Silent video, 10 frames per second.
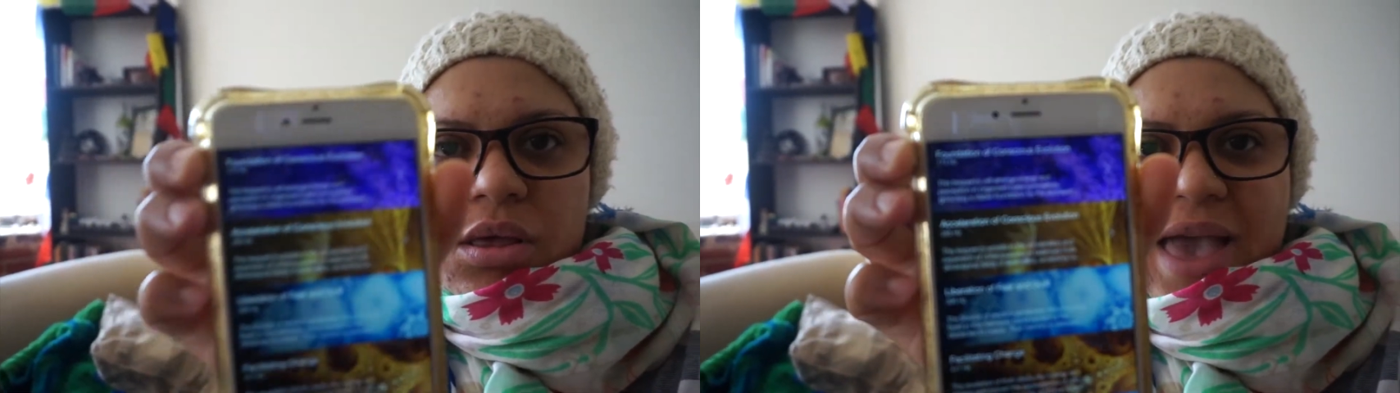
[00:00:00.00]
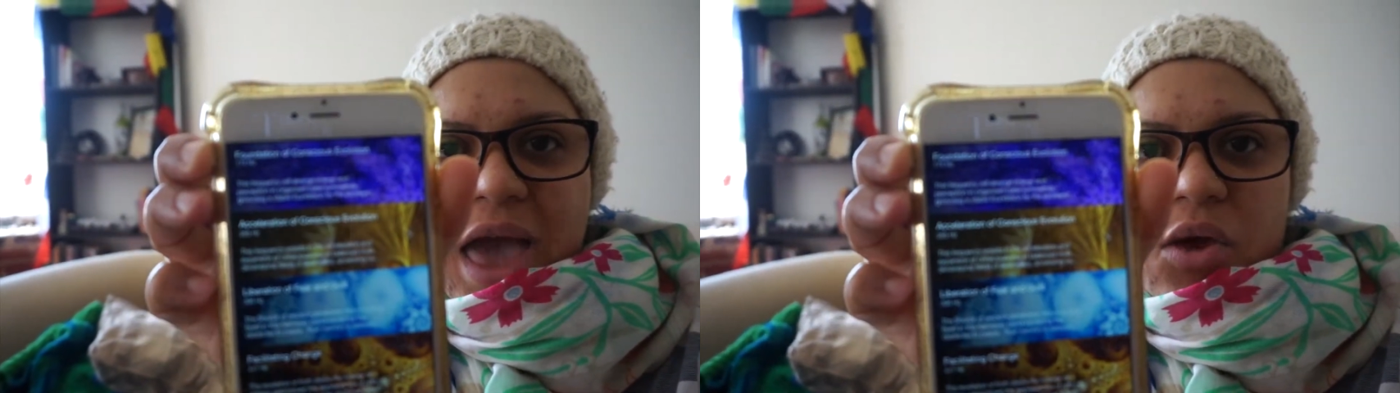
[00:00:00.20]

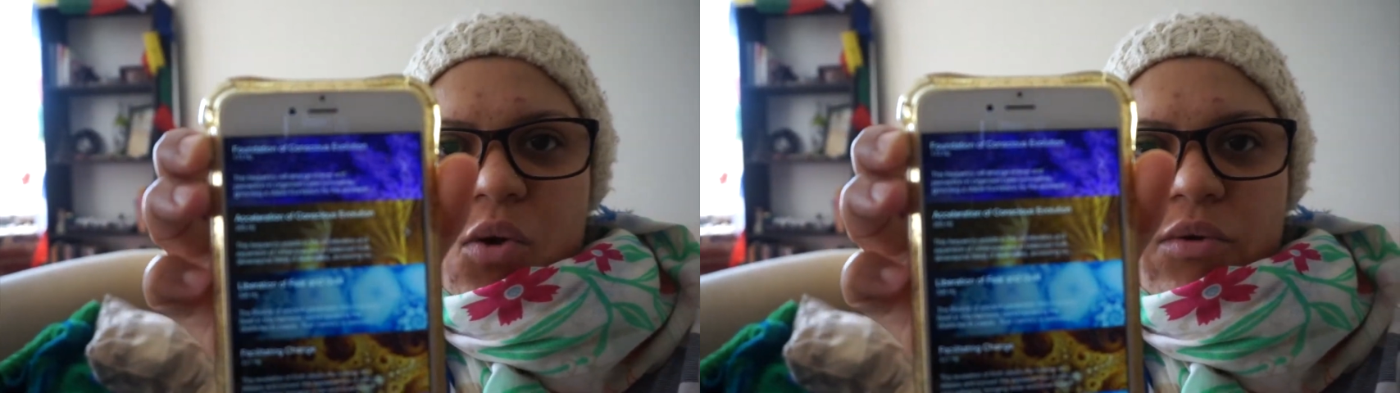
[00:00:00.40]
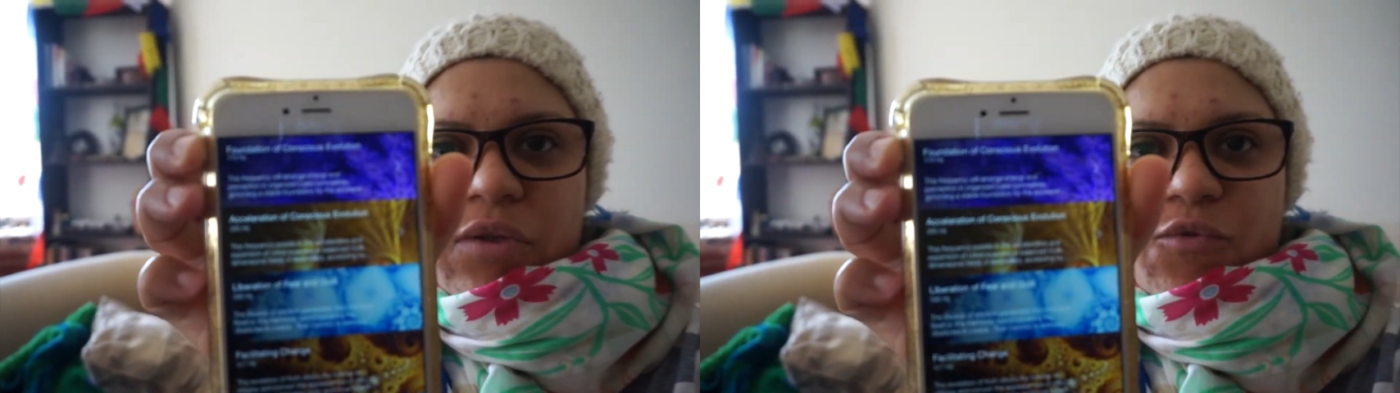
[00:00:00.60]

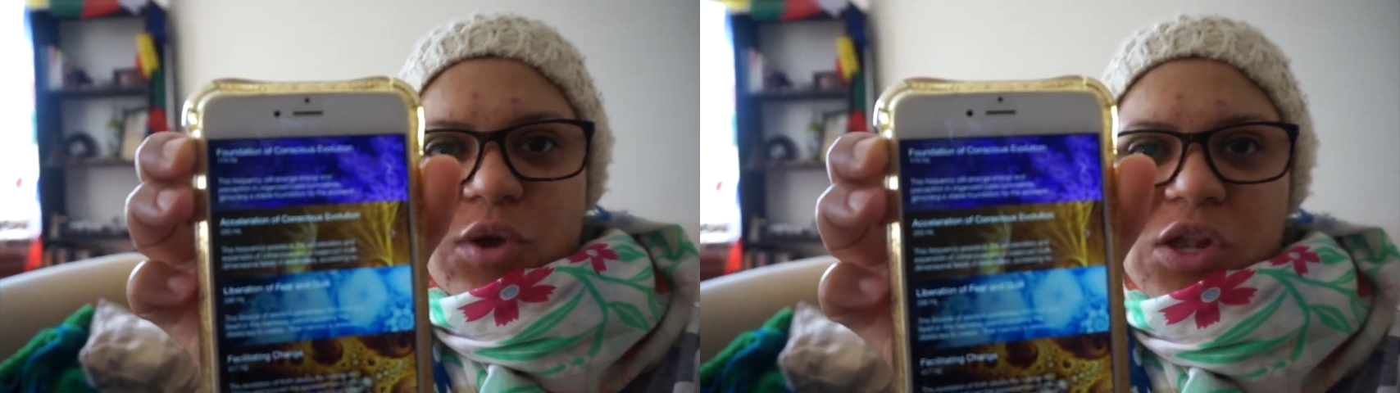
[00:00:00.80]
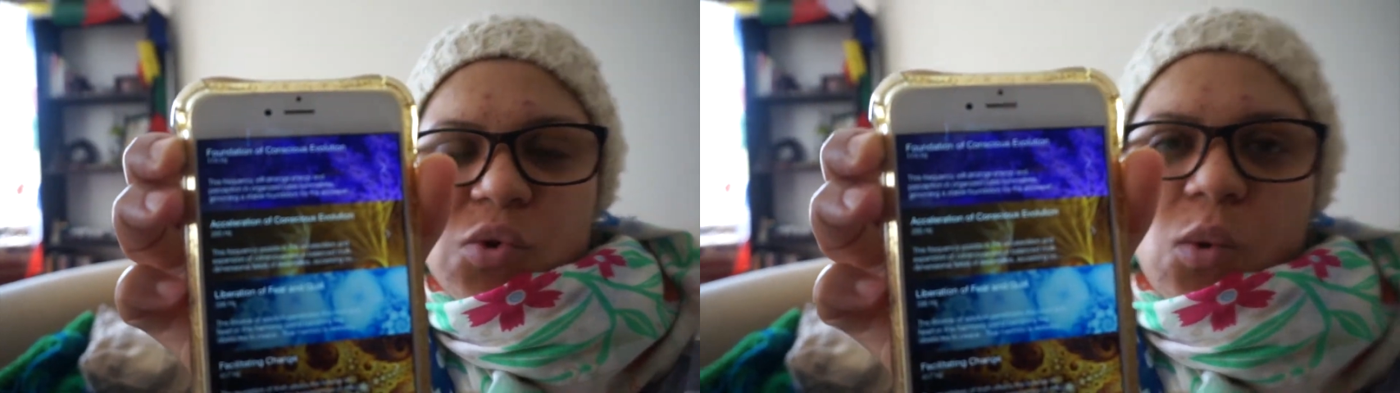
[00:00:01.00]
categories for
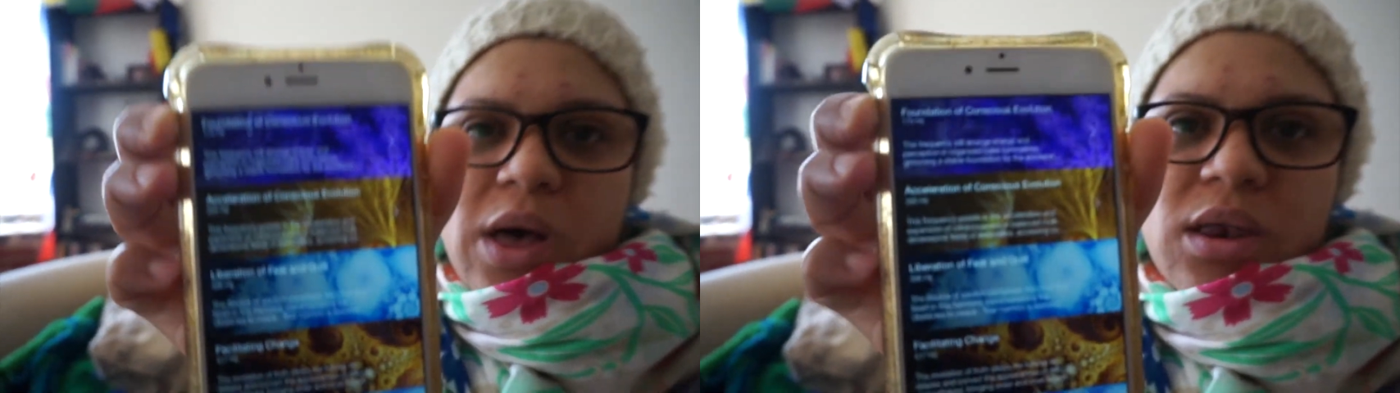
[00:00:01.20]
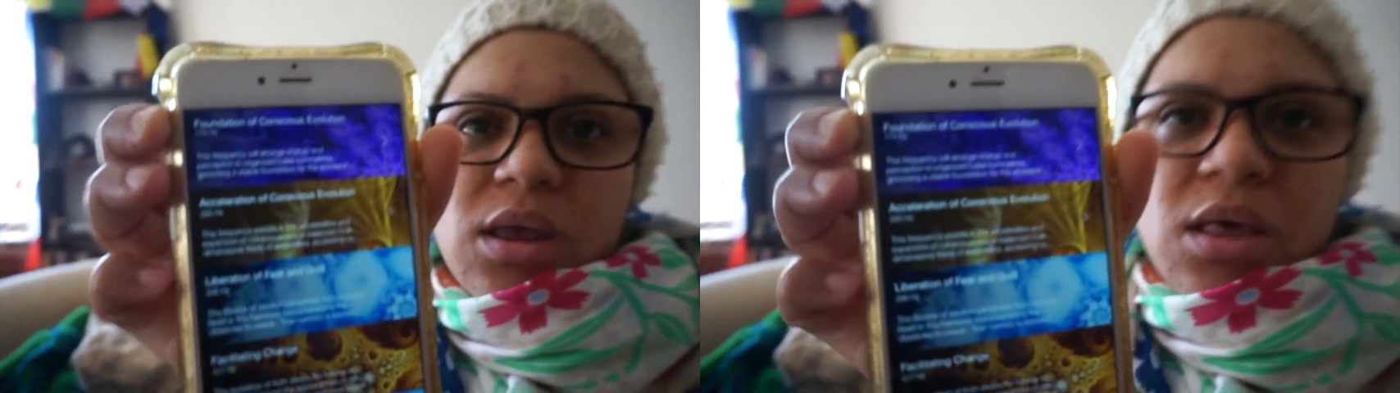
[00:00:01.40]
each
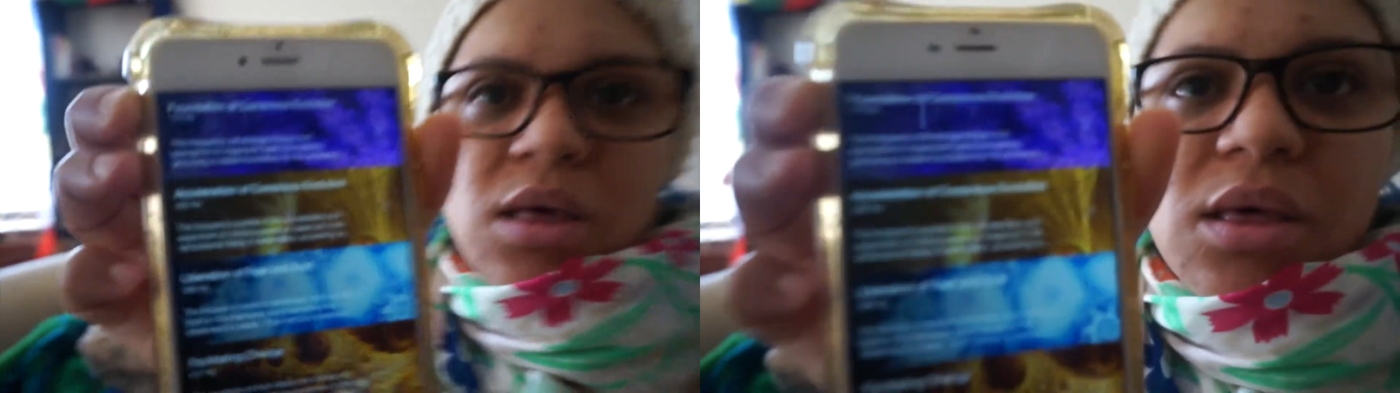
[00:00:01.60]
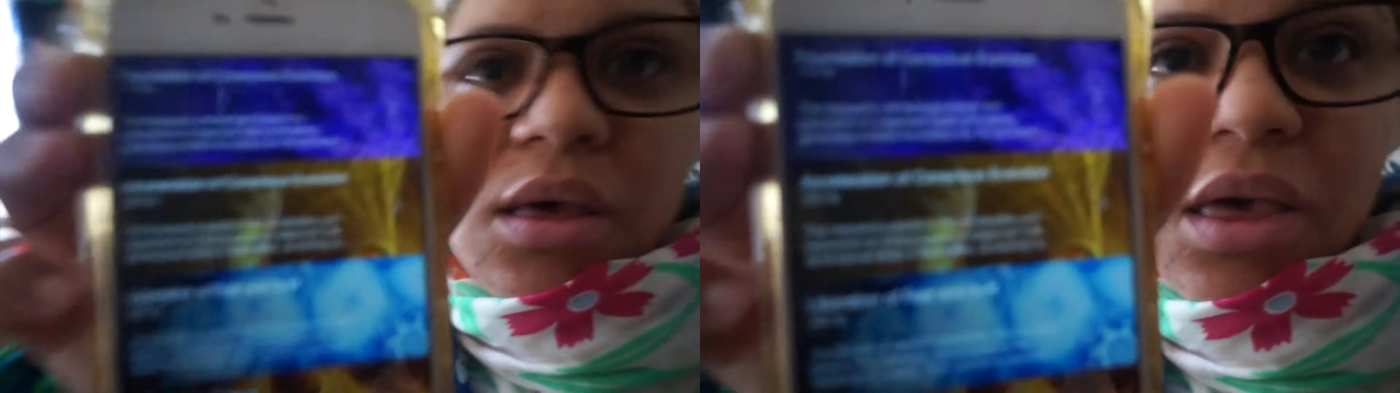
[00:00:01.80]
one.
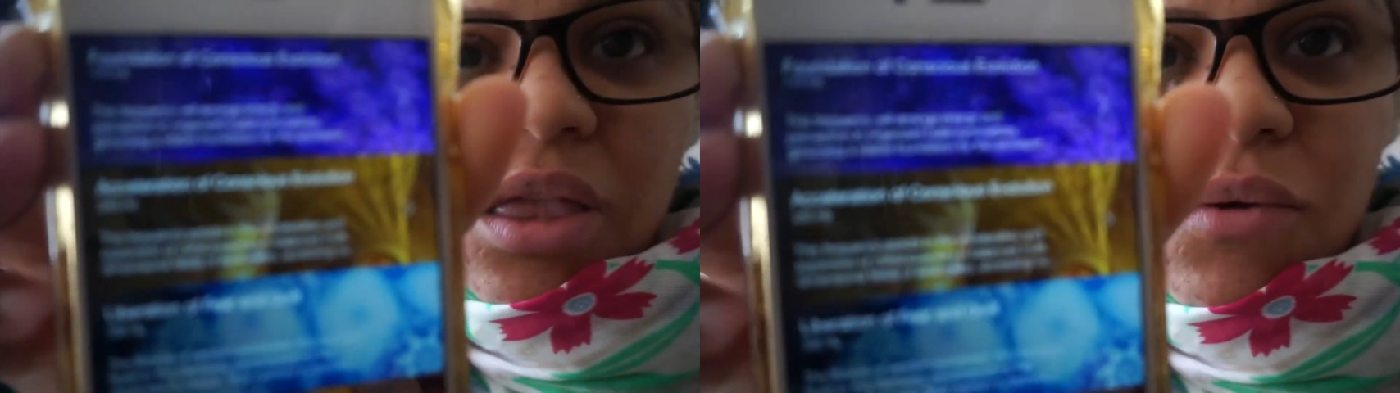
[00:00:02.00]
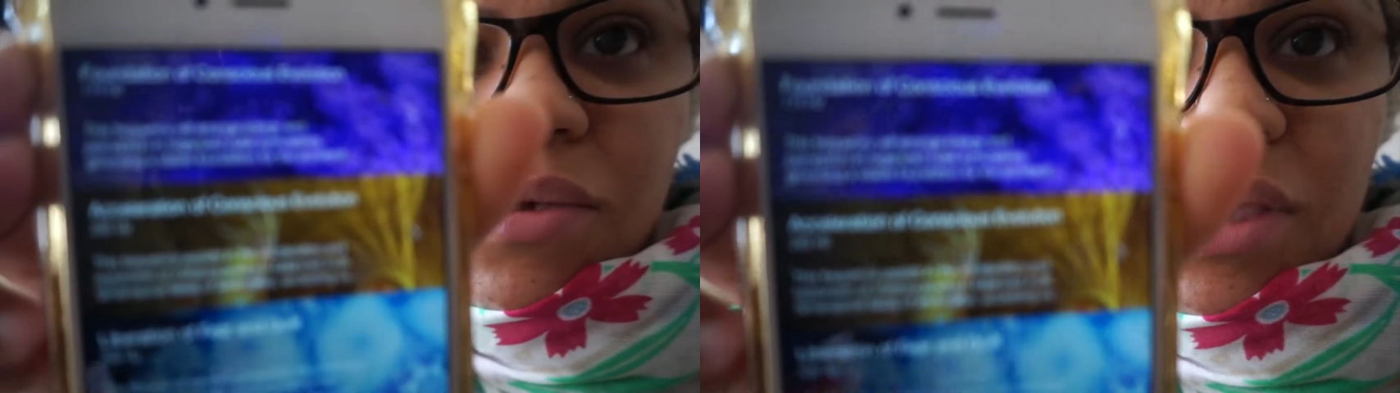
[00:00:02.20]

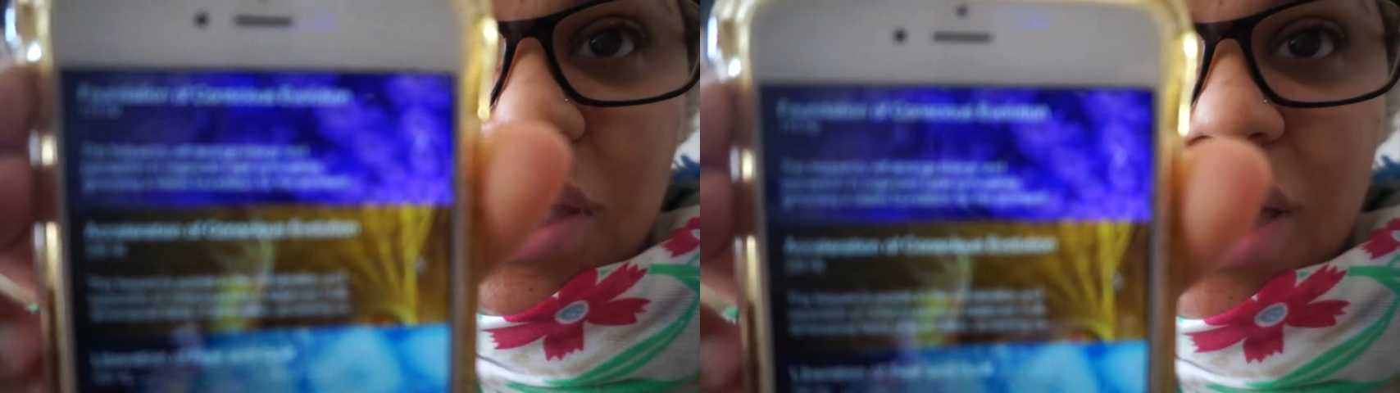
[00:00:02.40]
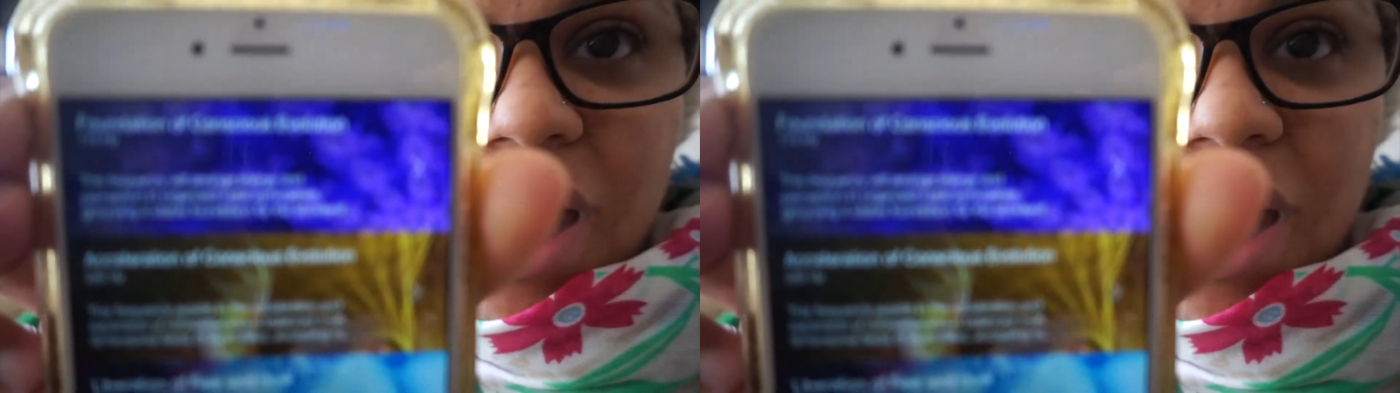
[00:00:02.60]
Can you see